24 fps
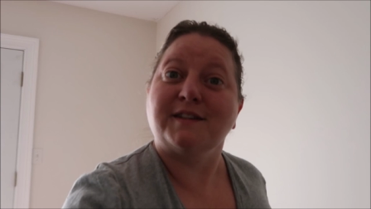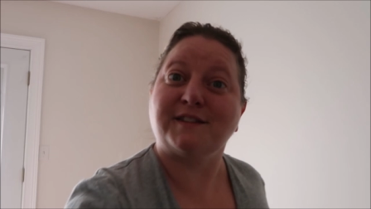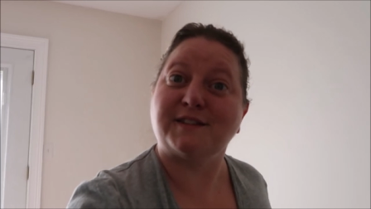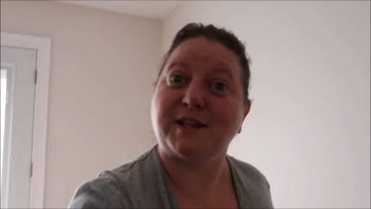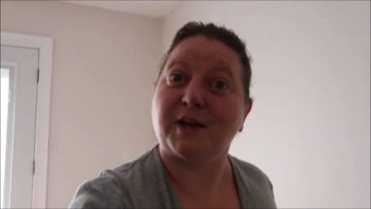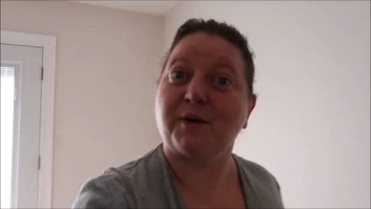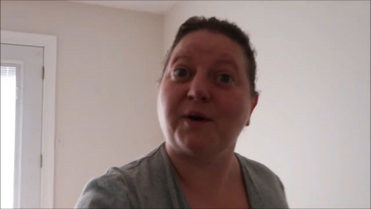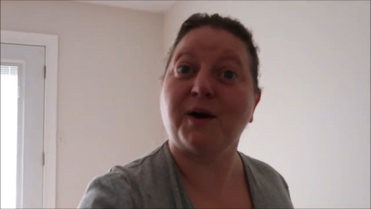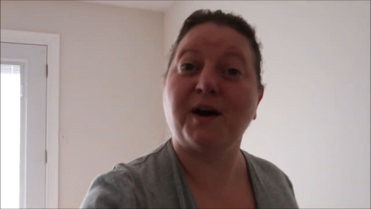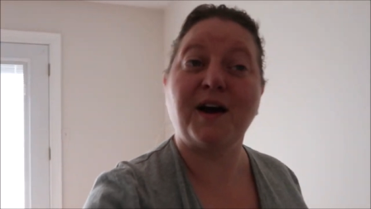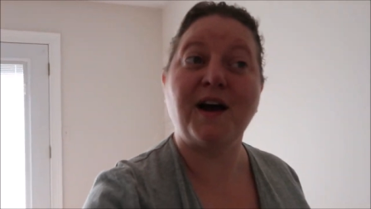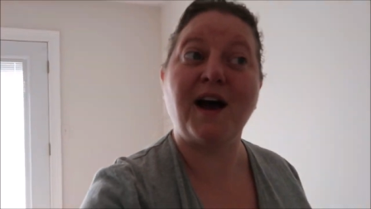
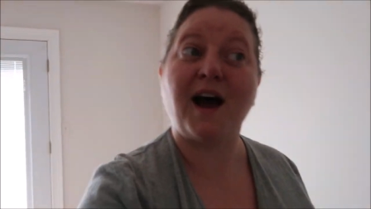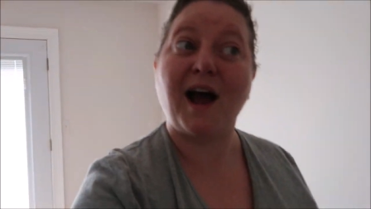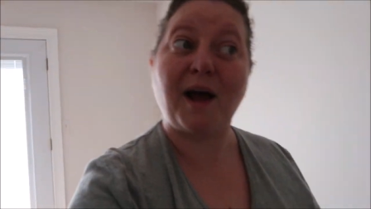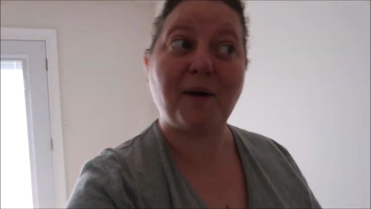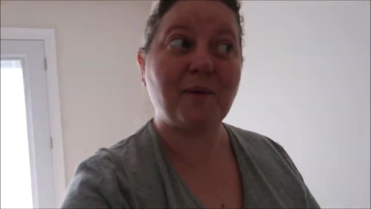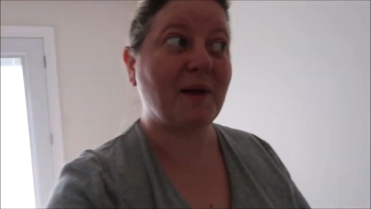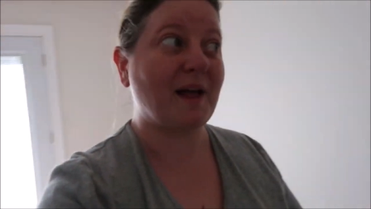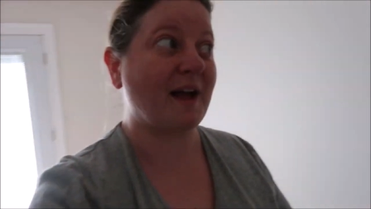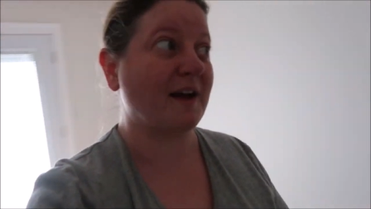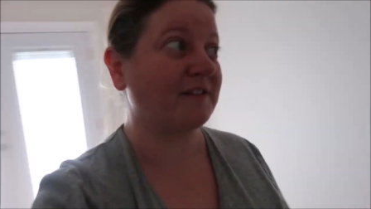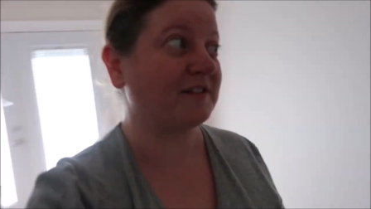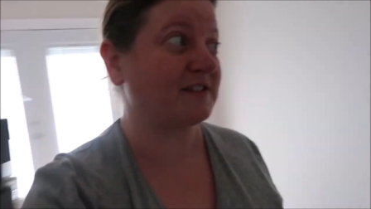So I
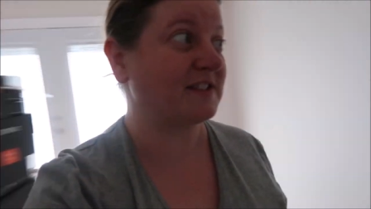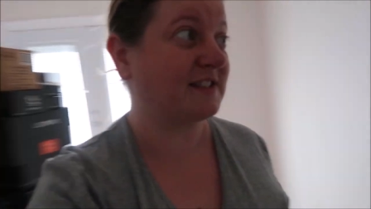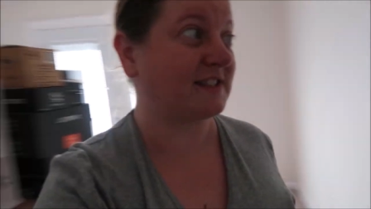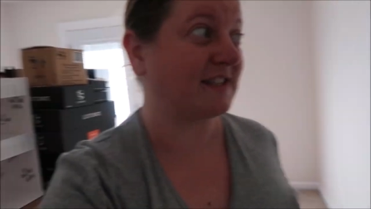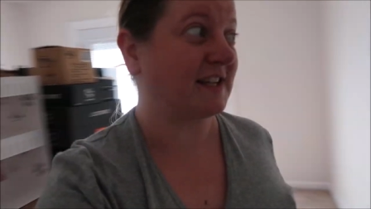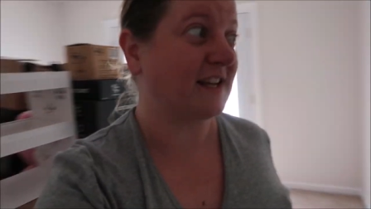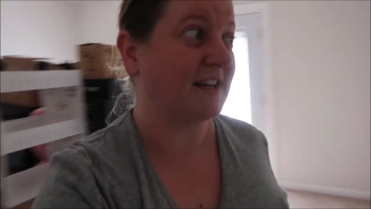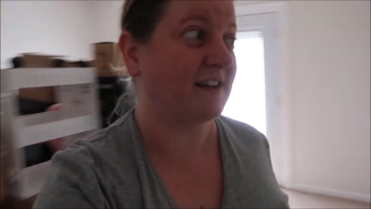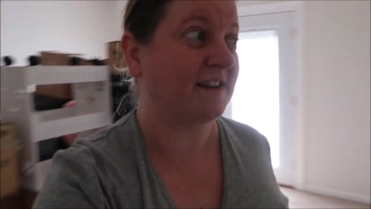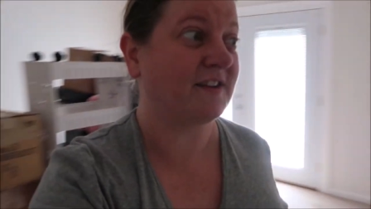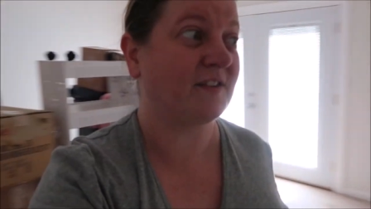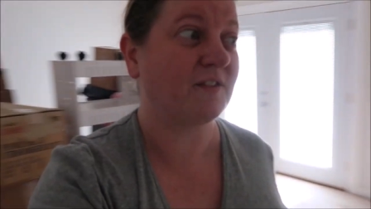will have to
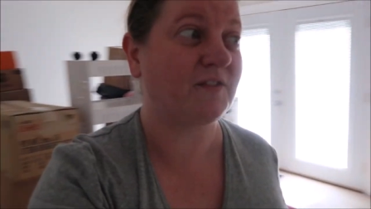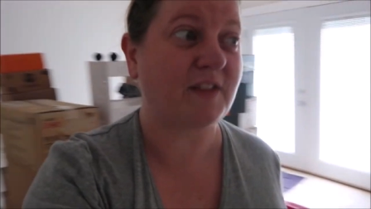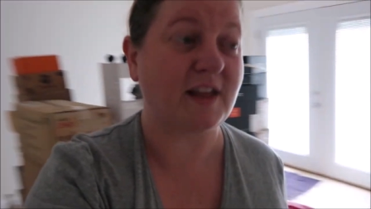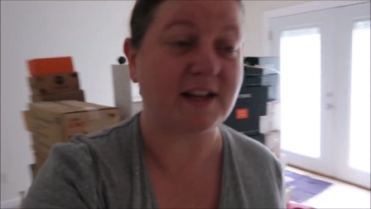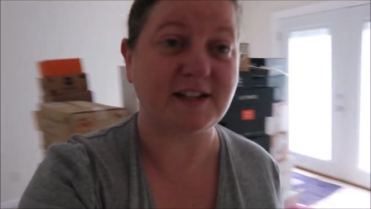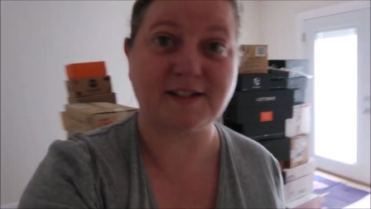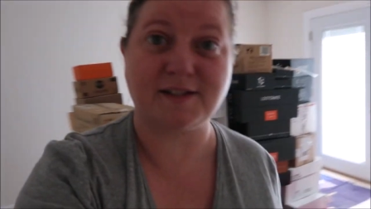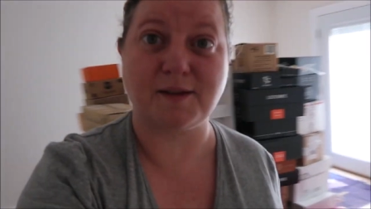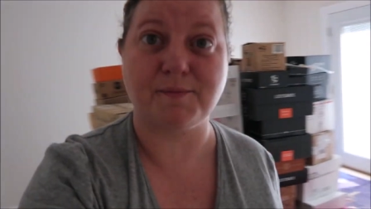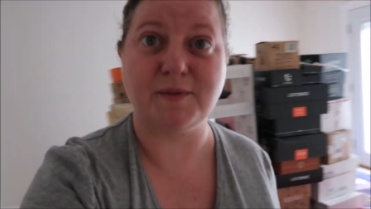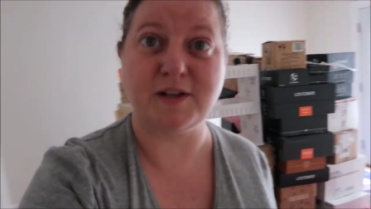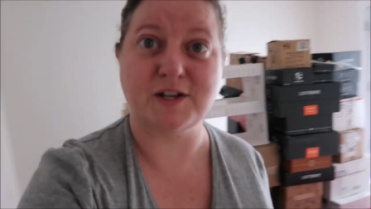see if
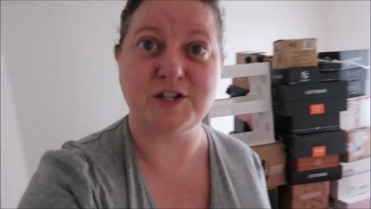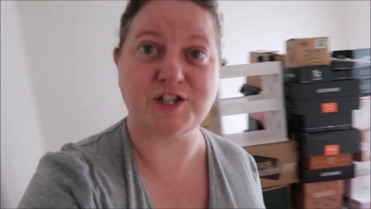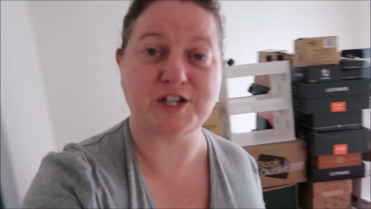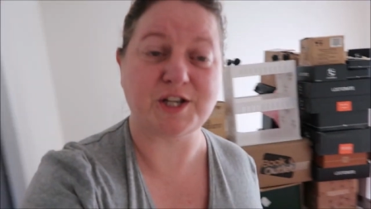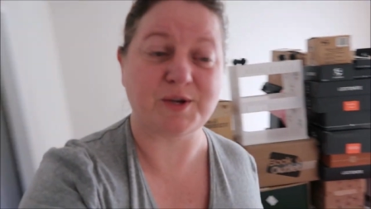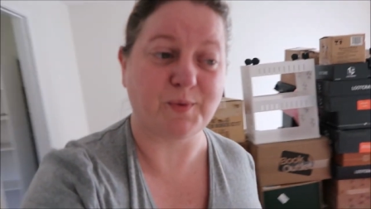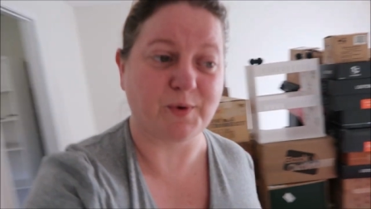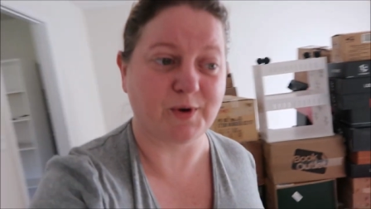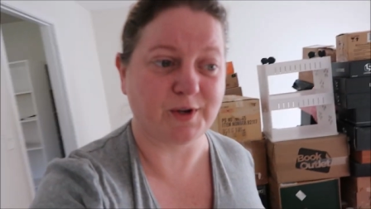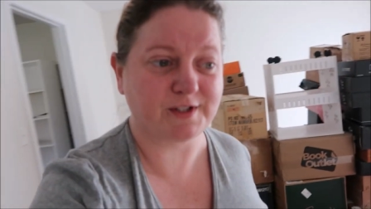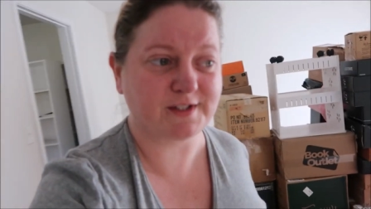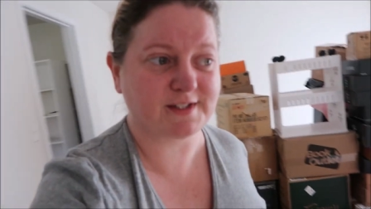that's something
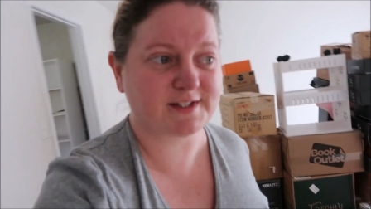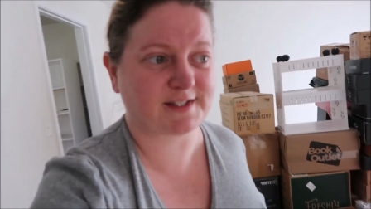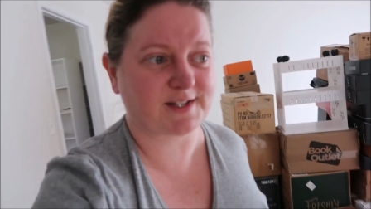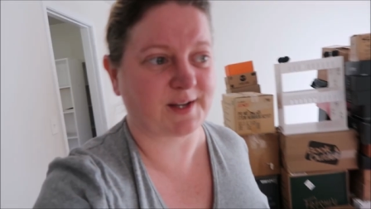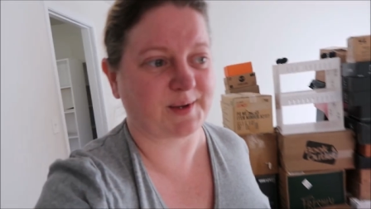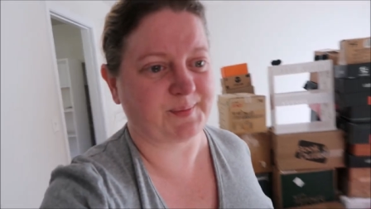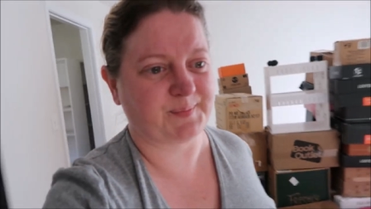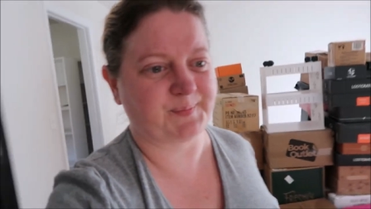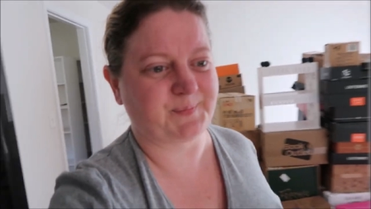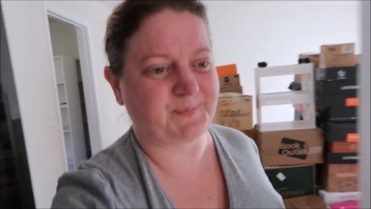she wants.